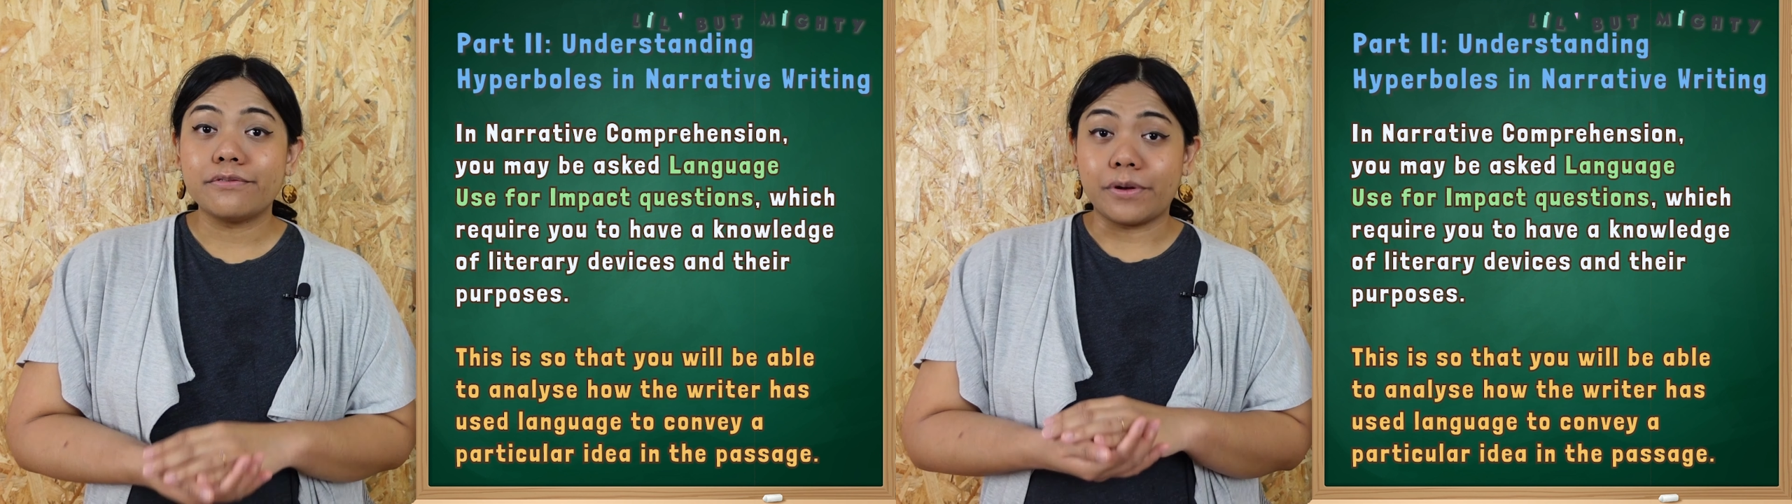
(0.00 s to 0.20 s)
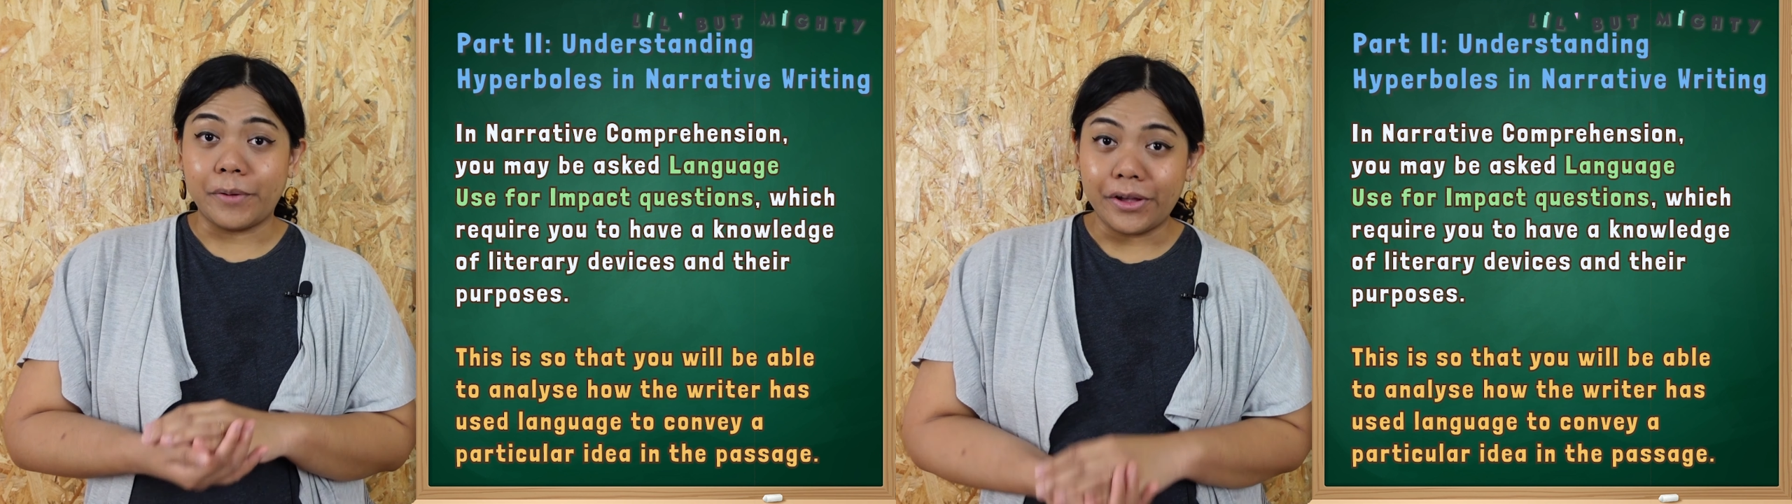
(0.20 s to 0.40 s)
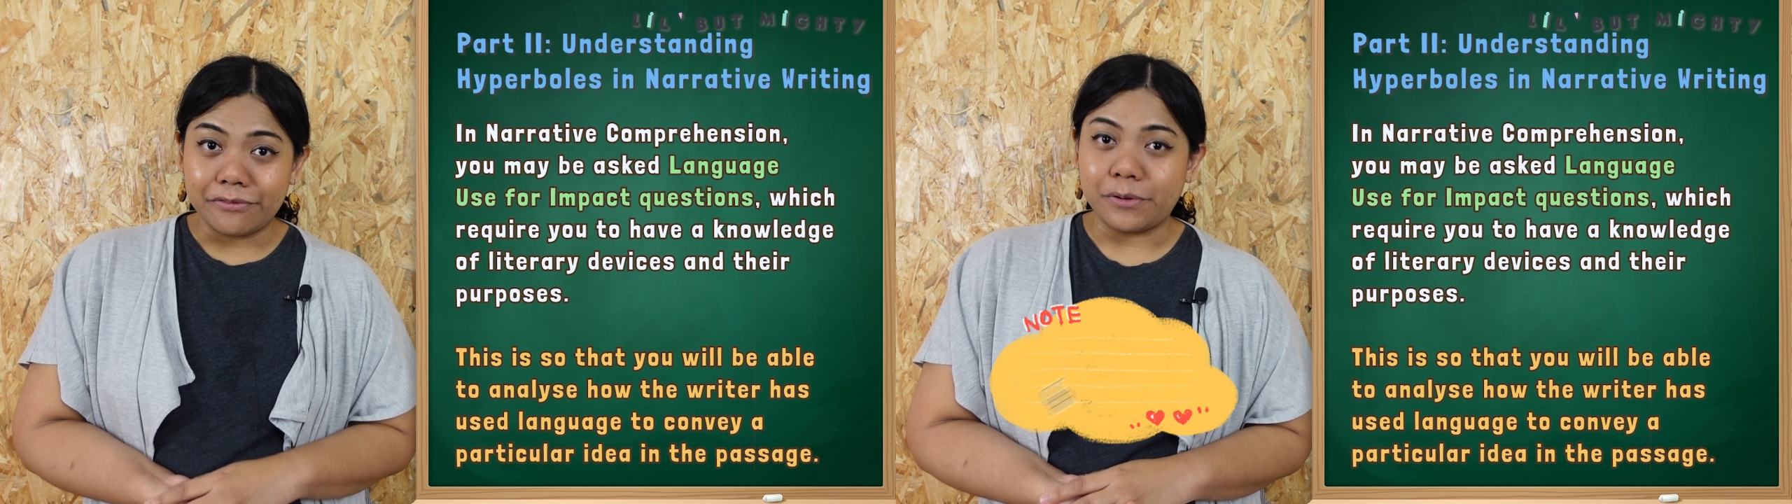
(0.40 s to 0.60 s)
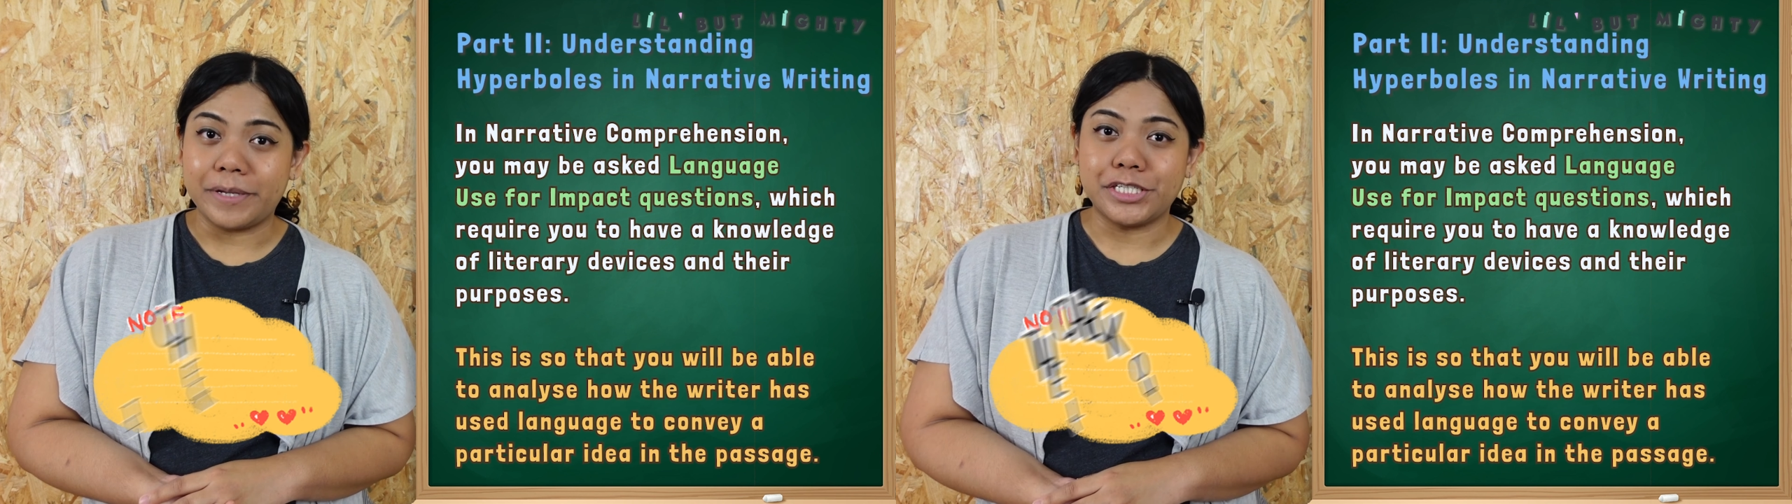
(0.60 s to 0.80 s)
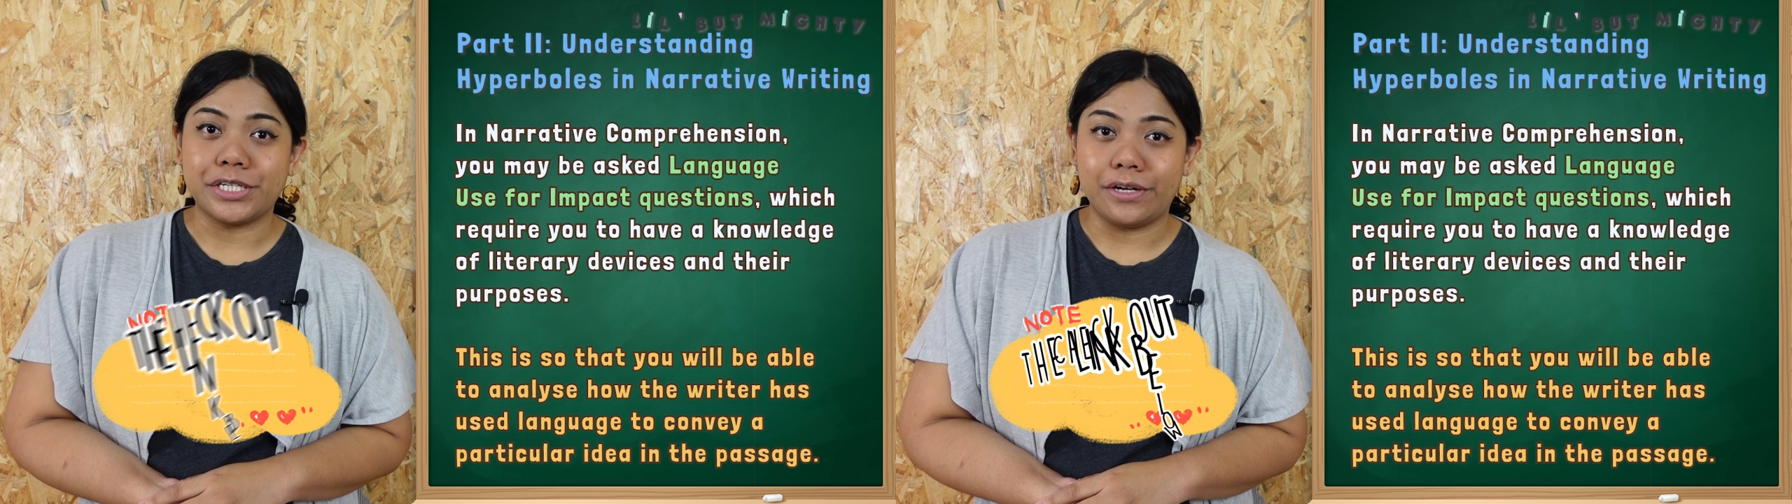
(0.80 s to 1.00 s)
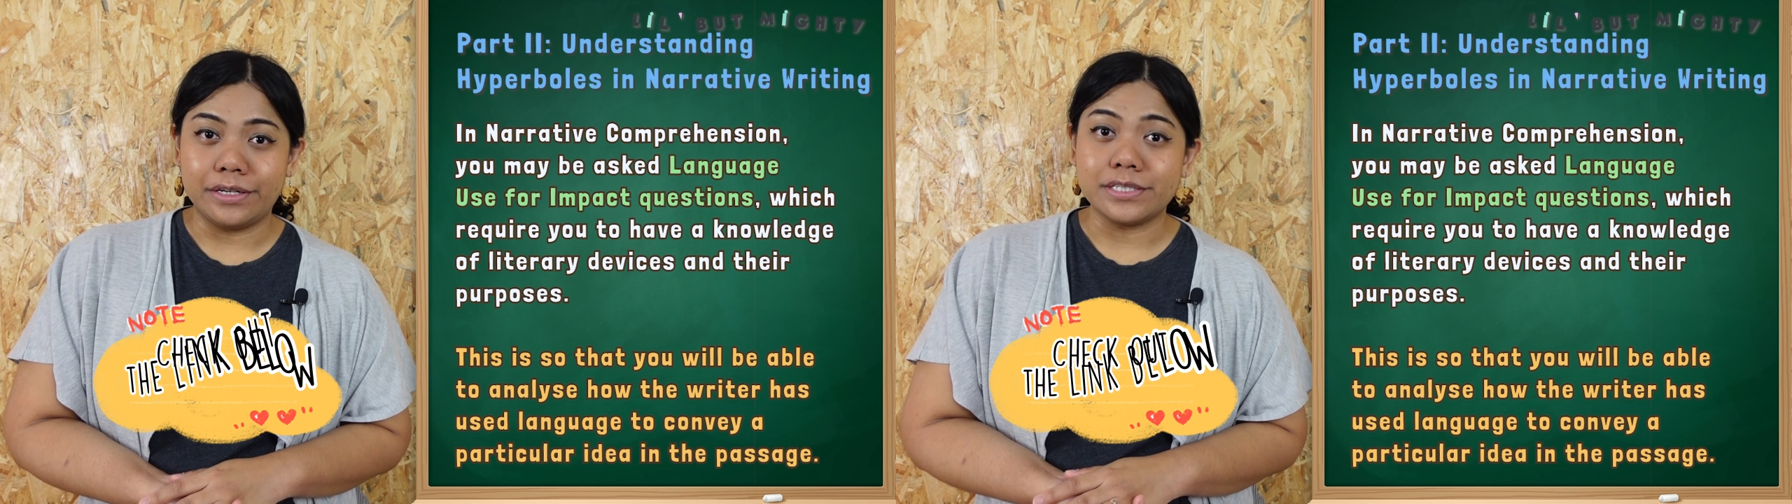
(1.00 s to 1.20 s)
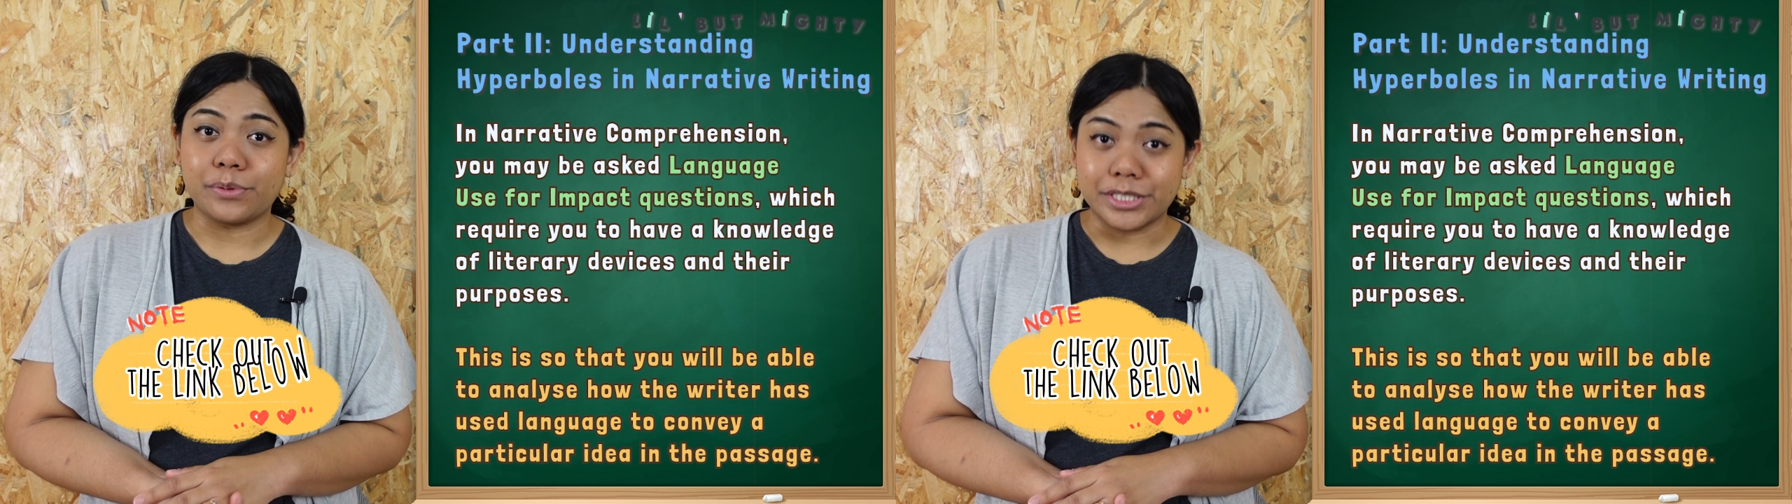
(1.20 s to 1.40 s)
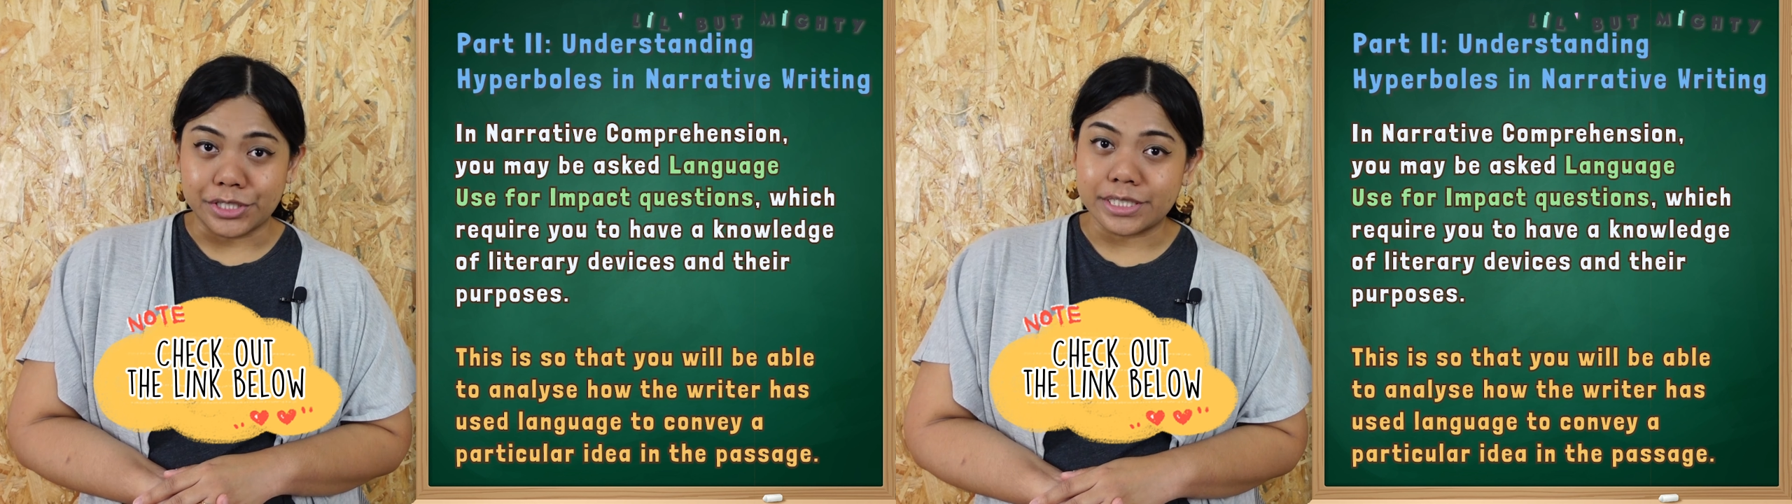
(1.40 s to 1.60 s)
For more information on this
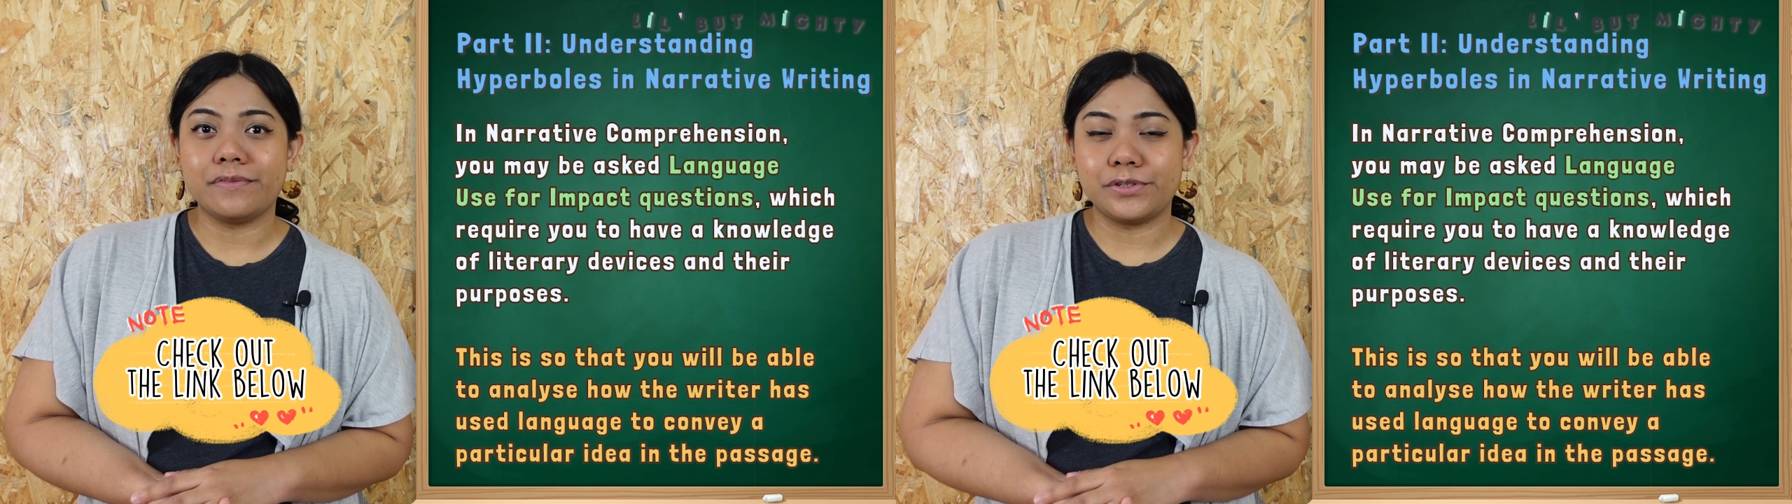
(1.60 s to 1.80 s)
question,